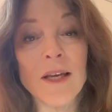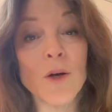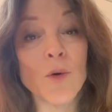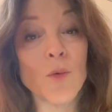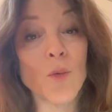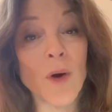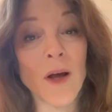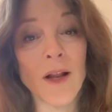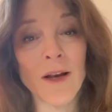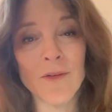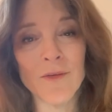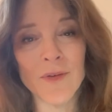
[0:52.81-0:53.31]

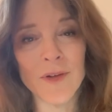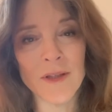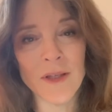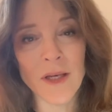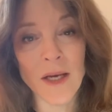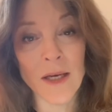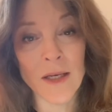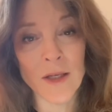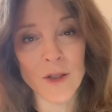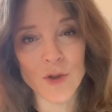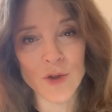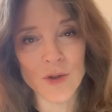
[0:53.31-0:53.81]
irrelevant
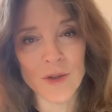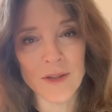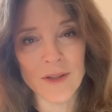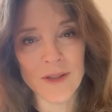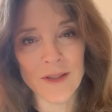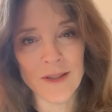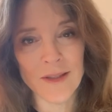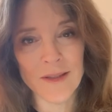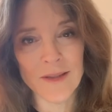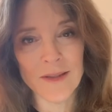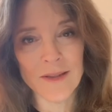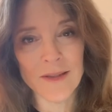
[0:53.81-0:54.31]

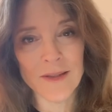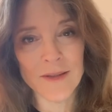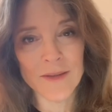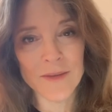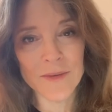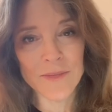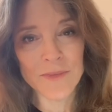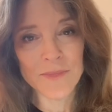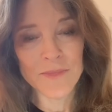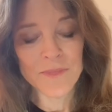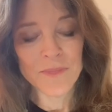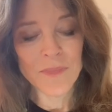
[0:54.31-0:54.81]
agencies.